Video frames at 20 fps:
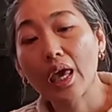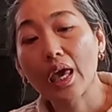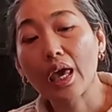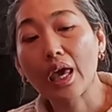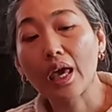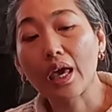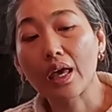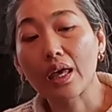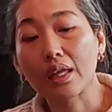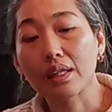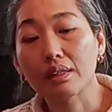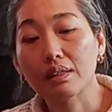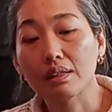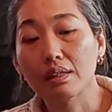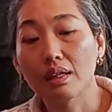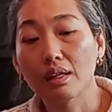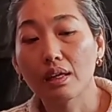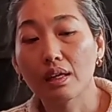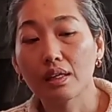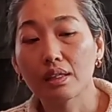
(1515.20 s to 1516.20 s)

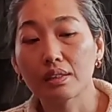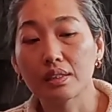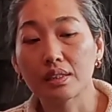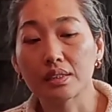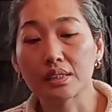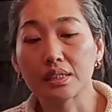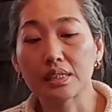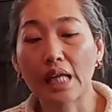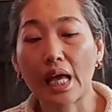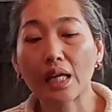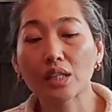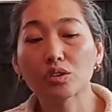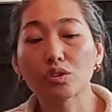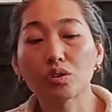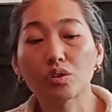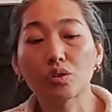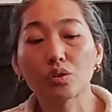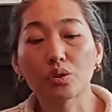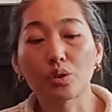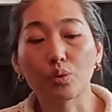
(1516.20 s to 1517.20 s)
And this
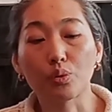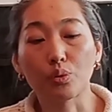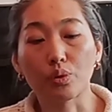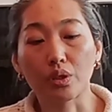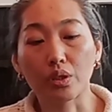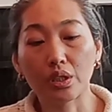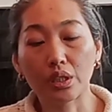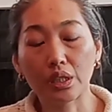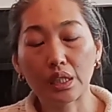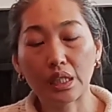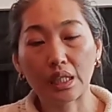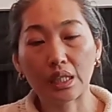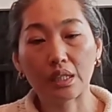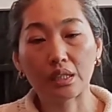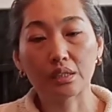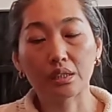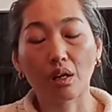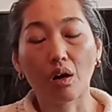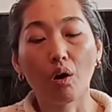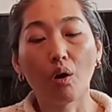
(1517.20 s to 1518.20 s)
natural cure
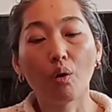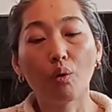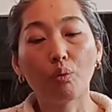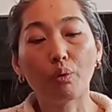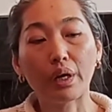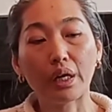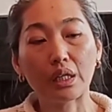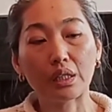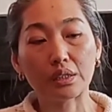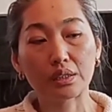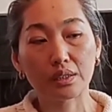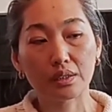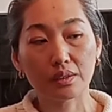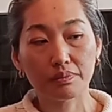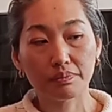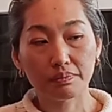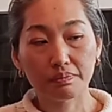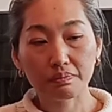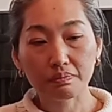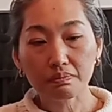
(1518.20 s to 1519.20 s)
is always